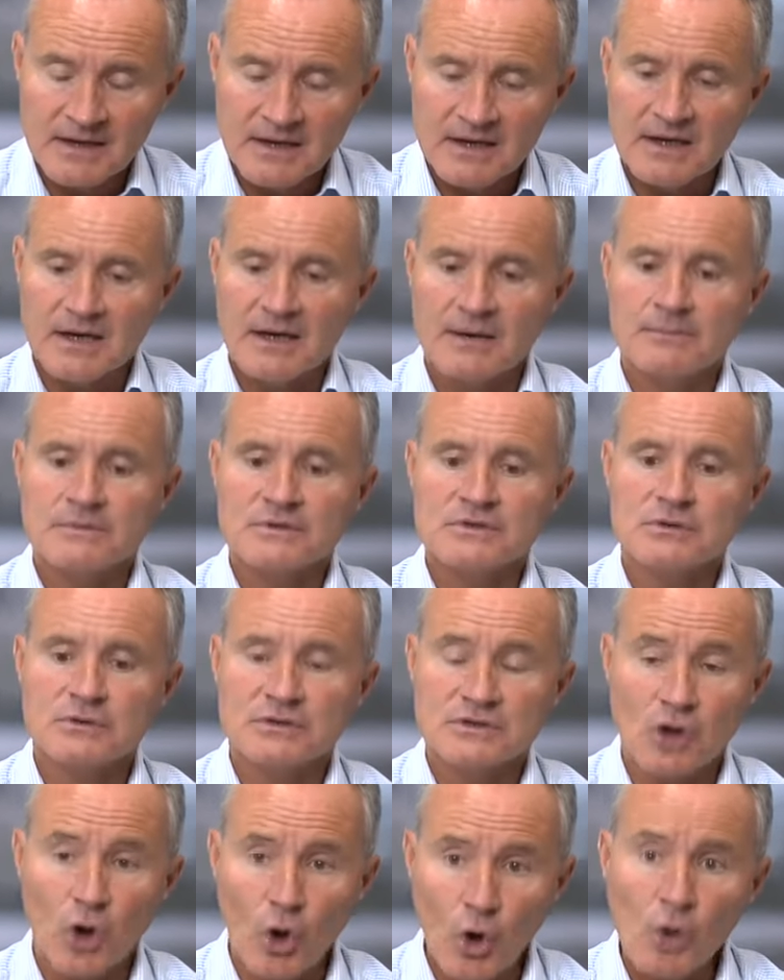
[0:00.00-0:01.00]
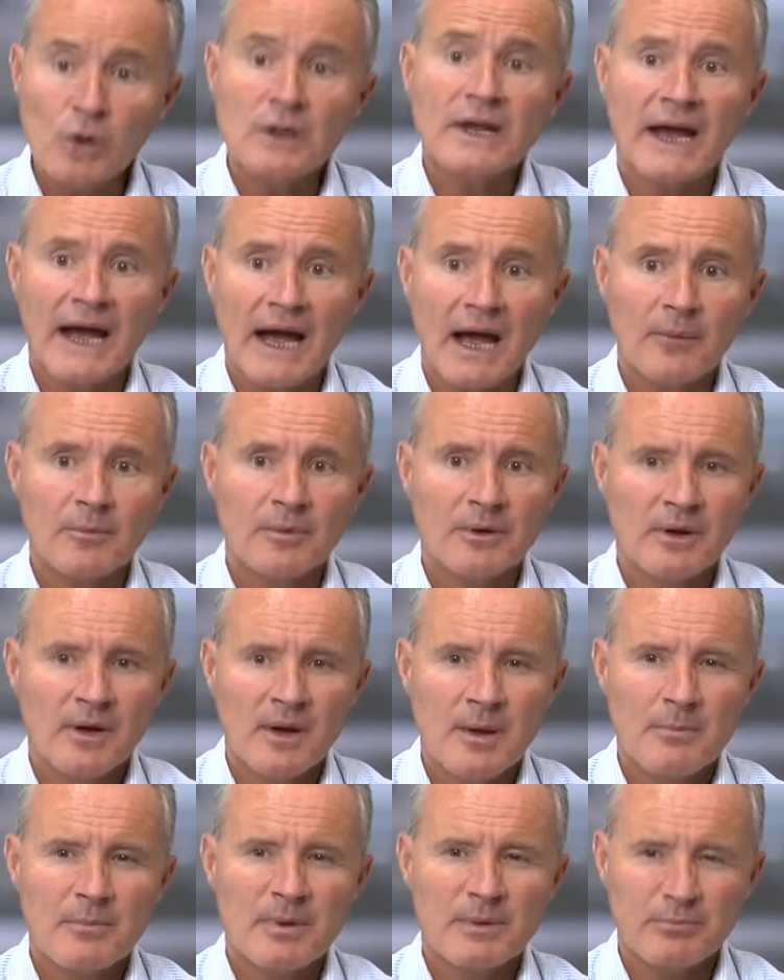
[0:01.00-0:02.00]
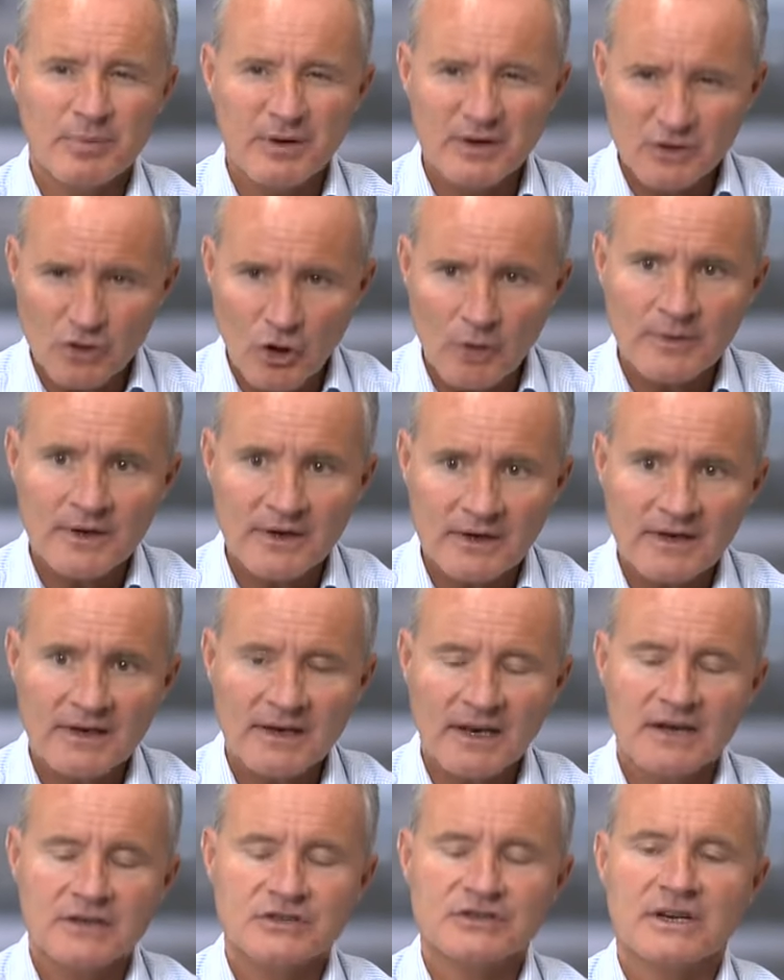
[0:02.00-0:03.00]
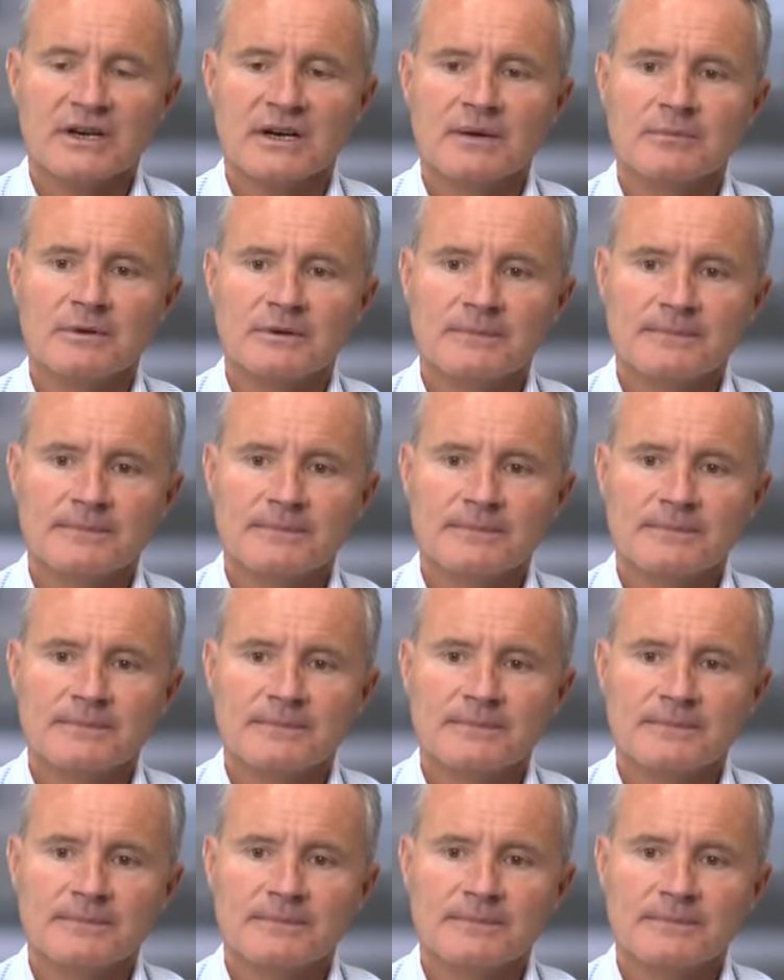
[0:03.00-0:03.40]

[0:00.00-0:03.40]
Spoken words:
So it's all cap, but predominantly large cap.